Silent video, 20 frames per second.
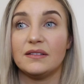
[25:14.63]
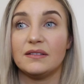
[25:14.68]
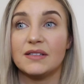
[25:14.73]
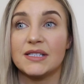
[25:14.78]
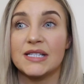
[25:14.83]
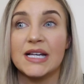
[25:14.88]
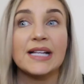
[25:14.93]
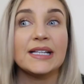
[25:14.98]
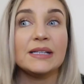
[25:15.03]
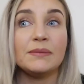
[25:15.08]

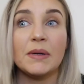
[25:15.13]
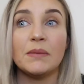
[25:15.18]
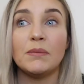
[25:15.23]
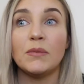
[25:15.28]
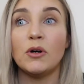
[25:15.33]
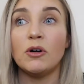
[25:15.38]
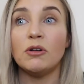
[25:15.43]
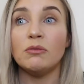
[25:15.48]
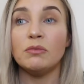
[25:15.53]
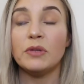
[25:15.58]
telling my
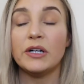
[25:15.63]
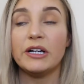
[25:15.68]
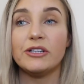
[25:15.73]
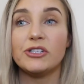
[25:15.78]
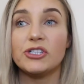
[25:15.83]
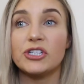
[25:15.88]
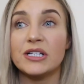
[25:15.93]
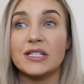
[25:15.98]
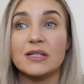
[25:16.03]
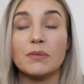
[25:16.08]
mum,
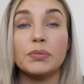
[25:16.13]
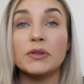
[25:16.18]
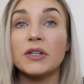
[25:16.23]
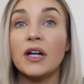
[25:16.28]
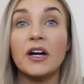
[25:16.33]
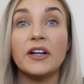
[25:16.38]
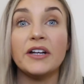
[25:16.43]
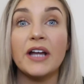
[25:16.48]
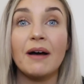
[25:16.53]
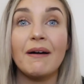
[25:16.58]
which is a
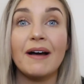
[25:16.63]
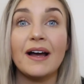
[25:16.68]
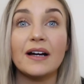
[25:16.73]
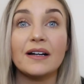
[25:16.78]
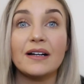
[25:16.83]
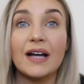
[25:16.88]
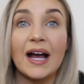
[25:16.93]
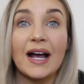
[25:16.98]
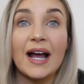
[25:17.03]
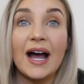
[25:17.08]
blur now. I
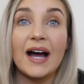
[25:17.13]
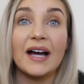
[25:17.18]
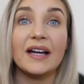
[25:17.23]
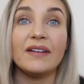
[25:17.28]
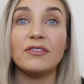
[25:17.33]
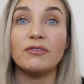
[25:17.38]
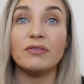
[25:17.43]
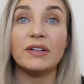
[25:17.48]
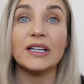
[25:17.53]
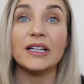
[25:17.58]
can't
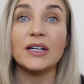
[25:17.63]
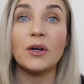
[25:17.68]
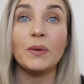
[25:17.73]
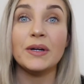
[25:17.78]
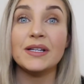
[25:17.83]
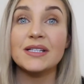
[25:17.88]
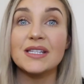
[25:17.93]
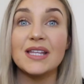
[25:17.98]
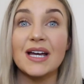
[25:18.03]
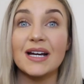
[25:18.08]
even really go
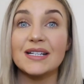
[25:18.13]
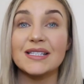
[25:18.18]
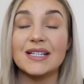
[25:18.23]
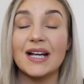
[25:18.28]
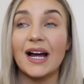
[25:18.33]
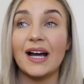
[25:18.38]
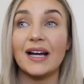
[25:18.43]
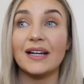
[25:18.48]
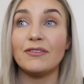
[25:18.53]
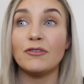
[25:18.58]
into that because I
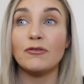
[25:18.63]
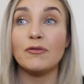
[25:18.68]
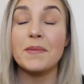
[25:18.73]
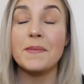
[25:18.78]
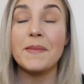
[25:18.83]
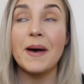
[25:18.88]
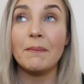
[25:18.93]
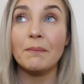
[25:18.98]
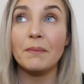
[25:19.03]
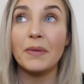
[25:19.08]
can't even
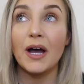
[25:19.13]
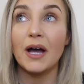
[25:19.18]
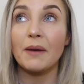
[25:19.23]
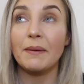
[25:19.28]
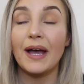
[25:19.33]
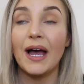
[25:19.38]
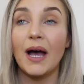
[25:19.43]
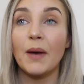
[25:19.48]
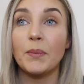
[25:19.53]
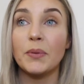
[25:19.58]
remember how
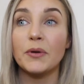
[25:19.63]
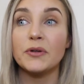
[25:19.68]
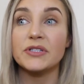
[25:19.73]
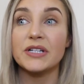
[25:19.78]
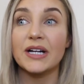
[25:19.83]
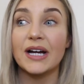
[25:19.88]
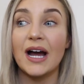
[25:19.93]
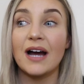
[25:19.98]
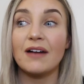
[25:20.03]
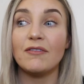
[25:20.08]
it happened.
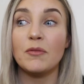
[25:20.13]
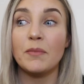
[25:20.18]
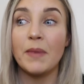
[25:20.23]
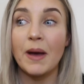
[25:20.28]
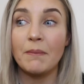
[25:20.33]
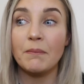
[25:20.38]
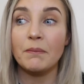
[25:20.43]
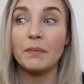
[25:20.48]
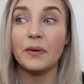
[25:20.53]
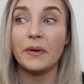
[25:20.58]
I can't
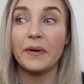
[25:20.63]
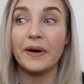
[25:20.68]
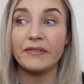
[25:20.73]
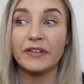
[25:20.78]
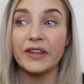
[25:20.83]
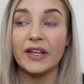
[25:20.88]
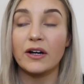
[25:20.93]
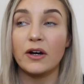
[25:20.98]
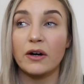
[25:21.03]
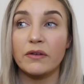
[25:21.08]
remember
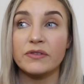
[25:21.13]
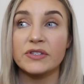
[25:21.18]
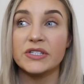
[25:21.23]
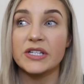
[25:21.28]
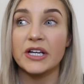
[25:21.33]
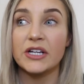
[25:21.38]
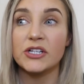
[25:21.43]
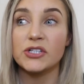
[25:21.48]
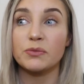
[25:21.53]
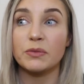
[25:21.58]
having that
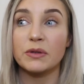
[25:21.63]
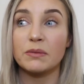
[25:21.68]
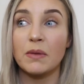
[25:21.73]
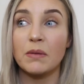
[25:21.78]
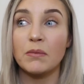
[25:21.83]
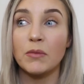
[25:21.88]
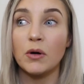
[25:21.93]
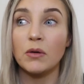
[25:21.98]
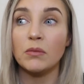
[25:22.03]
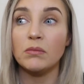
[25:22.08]
conversation with my
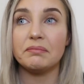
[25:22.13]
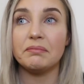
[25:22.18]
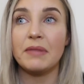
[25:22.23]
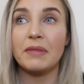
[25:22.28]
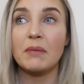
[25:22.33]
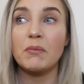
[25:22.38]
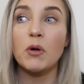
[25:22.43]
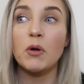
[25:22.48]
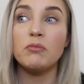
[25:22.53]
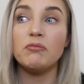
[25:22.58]
mum. My
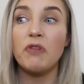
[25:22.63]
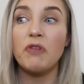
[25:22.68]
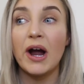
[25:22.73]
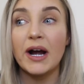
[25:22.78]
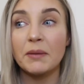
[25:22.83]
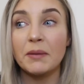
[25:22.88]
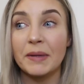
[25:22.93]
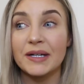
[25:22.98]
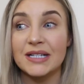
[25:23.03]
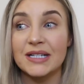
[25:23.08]
mum
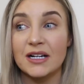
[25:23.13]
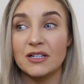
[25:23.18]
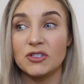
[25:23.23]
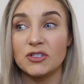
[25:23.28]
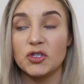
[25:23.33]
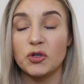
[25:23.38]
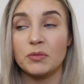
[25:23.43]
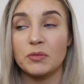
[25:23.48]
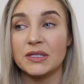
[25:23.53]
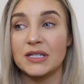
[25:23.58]
rang my dad and
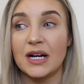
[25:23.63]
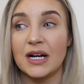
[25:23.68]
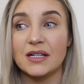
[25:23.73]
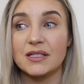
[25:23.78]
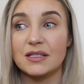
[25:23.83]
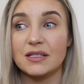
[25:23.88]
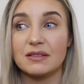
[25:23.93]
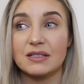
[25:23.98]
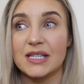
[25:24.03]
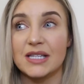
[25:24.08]
told my dad
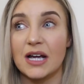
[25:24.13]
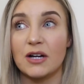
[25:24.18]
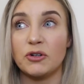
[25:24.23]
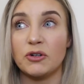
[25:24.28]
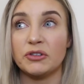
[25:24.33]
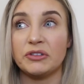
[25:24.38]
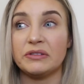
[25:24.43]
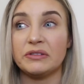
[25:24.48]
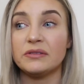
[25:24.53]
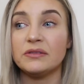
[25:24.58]
because I
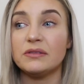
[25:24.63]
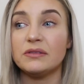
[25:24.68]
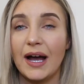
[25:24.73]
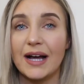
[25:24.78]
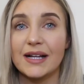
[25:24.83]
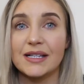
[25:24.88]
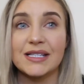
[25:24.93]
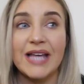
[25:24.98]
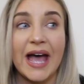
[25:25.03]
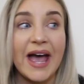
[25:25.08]
couldn't.
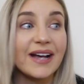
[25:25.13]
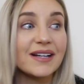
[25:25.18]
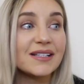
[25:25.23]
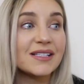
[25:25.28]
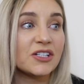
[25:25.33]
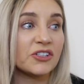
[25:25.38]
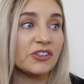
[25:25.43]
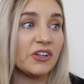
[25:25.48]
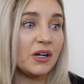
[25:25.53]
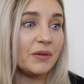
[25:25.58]
I
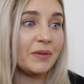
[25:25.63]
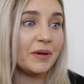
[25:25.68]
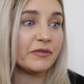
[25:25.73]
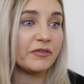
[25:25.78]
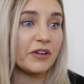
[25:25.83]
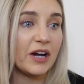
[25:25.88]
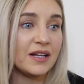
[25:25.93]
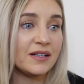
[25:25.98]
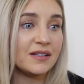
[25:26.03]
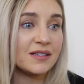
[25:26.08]
text a lot of my
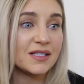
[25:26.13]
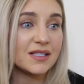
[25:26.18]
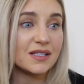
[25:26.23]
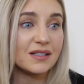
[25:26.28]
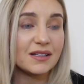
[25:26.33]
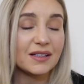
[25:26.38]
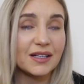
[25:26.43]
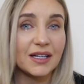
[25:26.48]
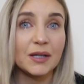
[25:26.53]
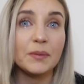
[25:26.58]
friends.
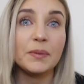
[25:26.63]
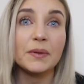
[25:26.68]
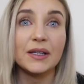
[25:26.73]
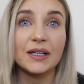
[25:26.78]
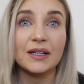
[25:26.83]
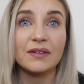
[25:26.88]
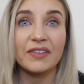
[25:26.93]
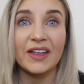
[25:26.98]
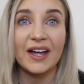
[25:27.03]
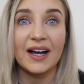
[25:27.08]
Can you
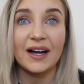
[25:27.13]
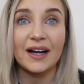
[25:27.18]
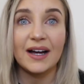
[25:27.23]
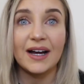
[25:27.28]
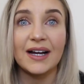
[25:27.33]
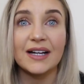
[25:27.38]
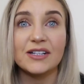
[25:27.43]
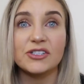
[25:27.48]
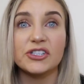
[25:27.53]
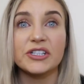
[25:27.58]
believe that?
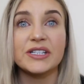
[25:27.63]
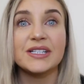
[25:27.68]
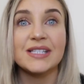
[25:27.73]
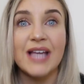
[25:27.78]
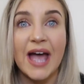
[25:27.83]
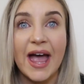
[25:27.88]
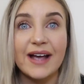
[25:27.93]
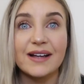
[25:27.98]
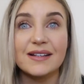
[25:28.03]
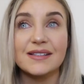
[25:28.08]
I actually
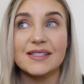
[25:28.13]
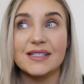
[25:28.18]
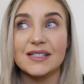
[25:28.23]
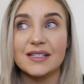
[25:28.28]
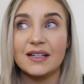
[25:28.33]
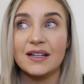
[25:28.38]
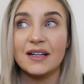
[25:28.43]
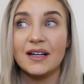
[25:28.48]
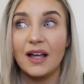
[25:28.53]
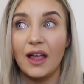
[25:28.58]
text
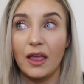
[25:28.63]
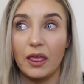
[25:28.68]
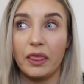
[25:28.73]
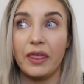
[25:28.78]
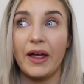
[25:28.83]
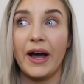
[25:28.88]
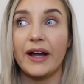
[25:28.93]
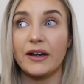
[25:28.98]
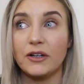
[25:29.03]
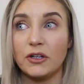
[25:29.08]

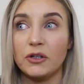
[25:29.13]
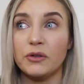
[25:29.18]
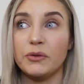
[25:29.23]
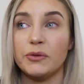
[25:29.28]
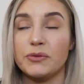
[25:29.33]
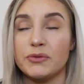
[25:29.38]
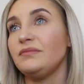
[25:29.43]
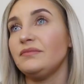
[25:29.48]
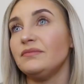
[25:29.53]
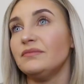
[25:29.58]
that
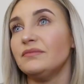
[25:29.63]
news.